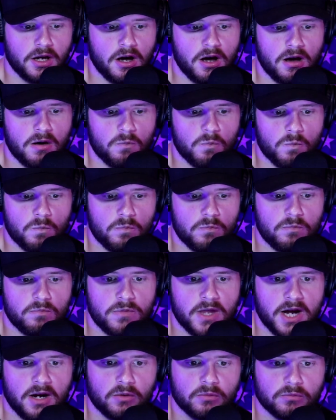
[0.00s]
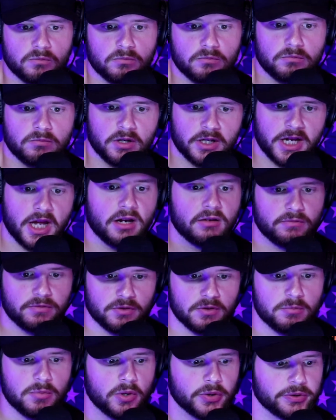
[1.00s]
Um, now again, for
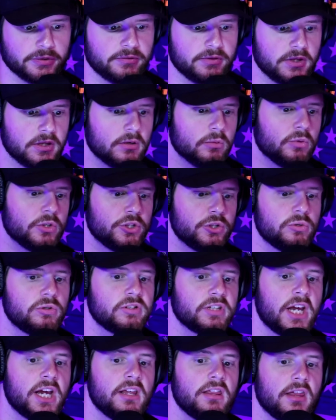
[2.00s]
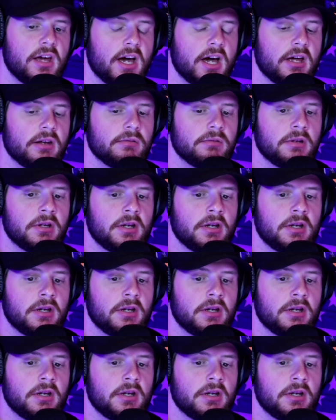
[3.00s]
the both of you, would you say that